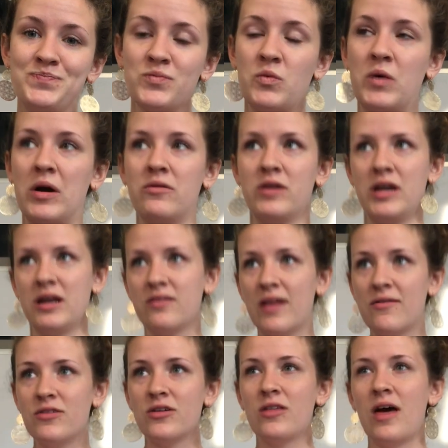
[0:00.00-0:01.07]
what reading
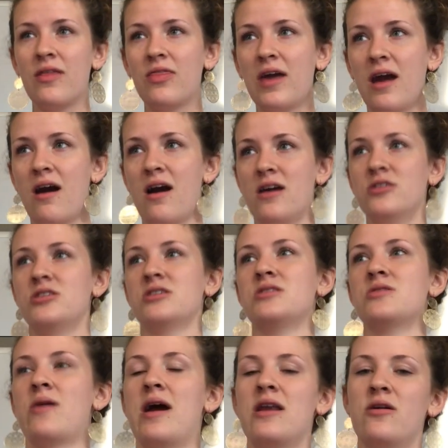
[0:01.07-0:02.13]
level that they are, just
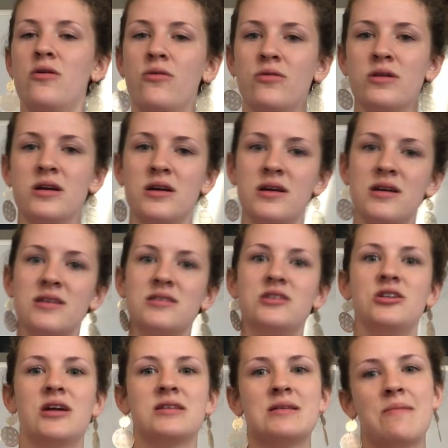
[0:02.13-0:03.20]
so I don't
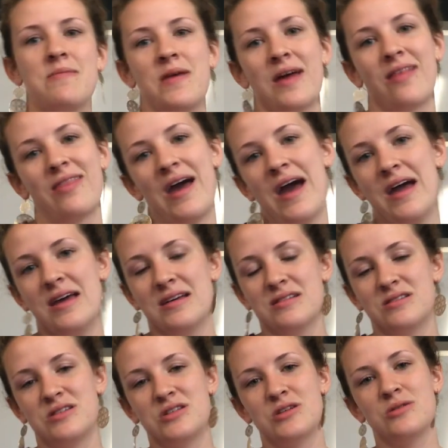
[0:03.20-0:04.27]
suggest something that
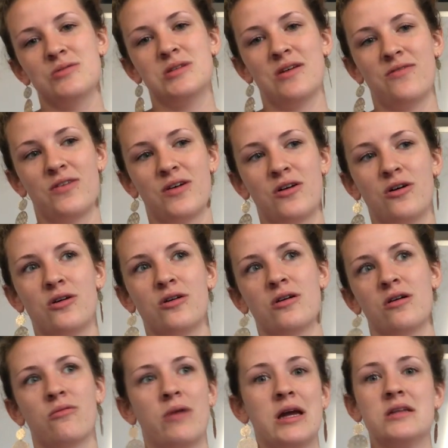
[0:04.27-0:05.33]
is too difficult
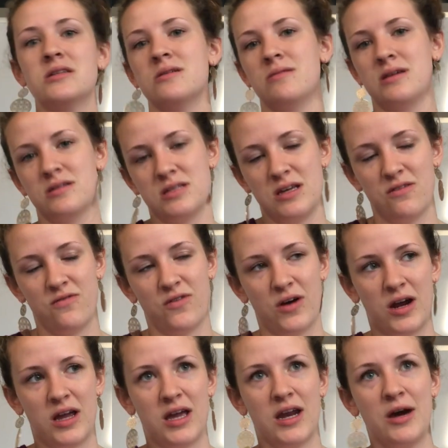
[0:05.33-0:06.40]
or way too easy for
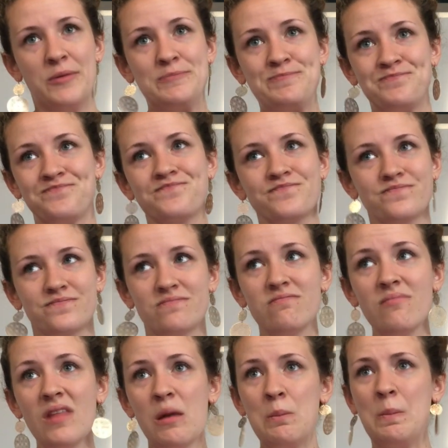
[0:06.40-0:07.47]
a kiddo.
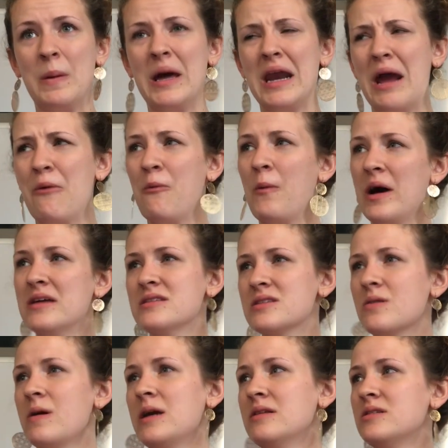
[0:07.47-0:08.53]
But I was
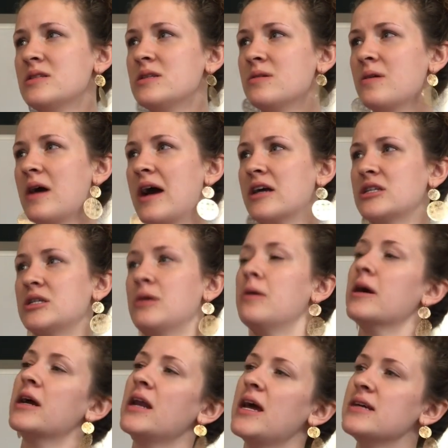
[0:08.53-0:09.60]
going to actually
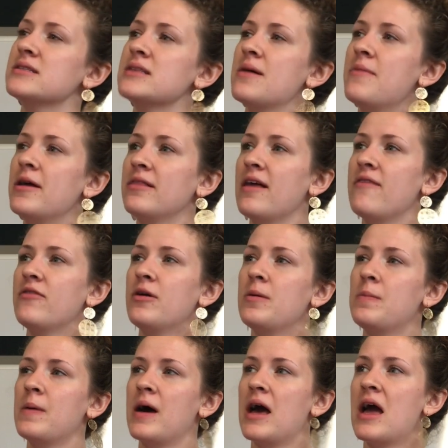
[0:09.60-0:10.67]
organize them on level,
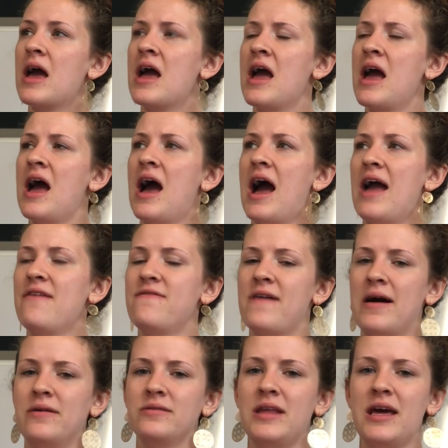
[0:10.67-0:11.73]
but I
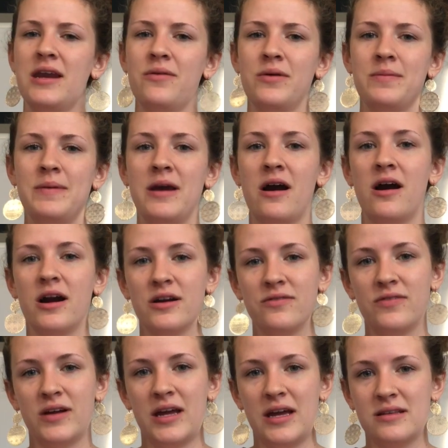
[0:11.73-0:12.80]
found that it would be hard
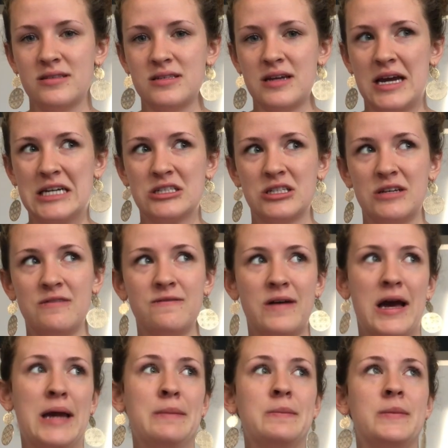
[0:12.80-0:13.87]
for kids to actually
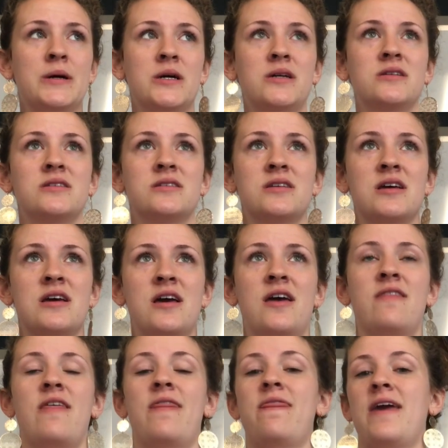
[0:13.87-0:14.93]
find books
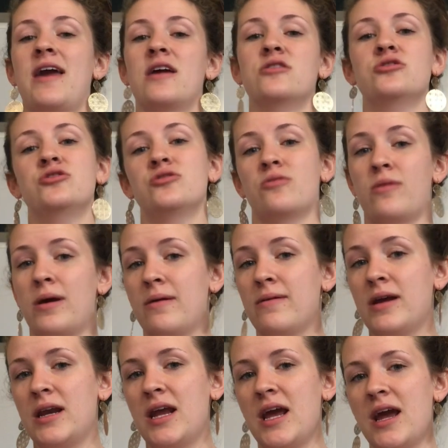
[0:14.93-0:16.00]
that they enjoy
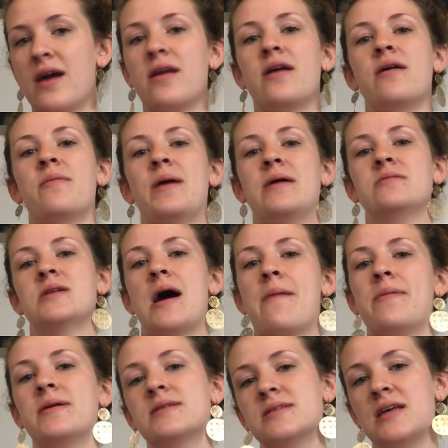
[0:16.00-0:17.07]
reading and about
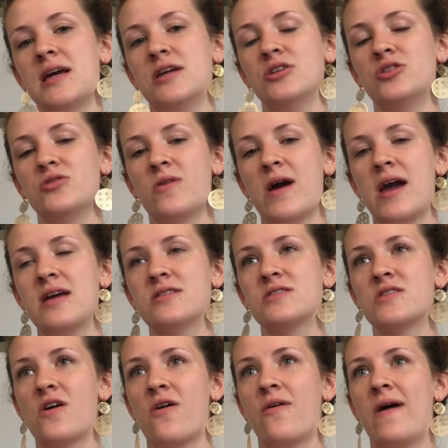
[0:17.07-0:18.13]
topics they enjoy.
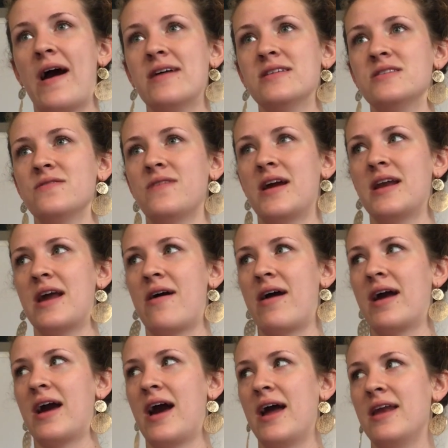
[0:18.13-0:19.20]
So as of right now, I
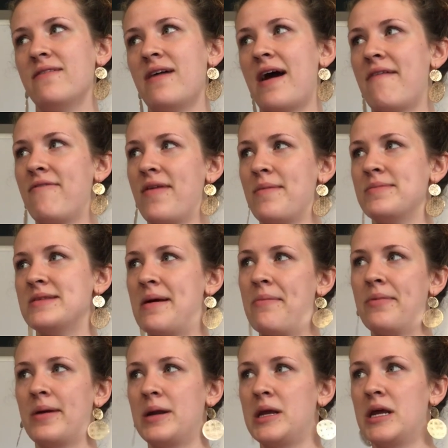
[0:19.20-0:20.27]
kind of have them
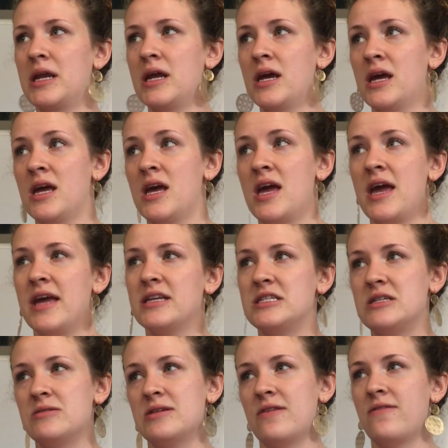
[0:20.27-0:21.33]
separated
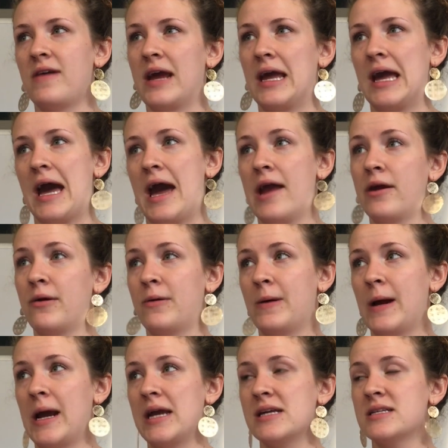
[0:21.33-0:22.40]
into different
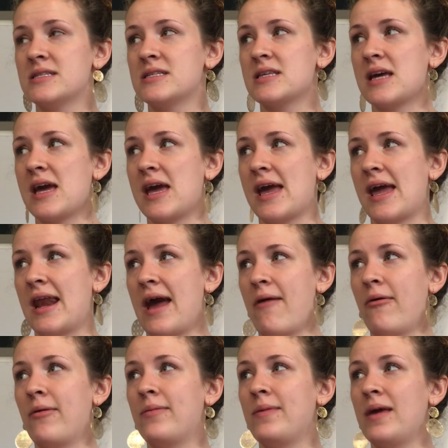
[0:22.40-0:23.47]
categories, and I
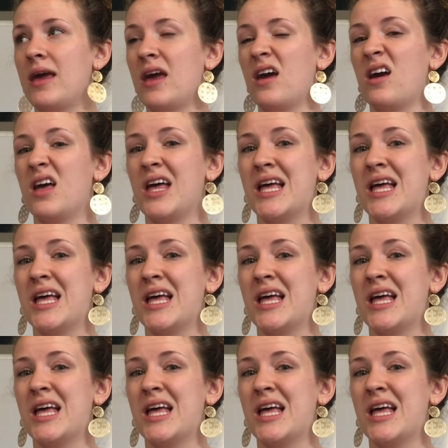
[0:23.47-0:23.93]
will be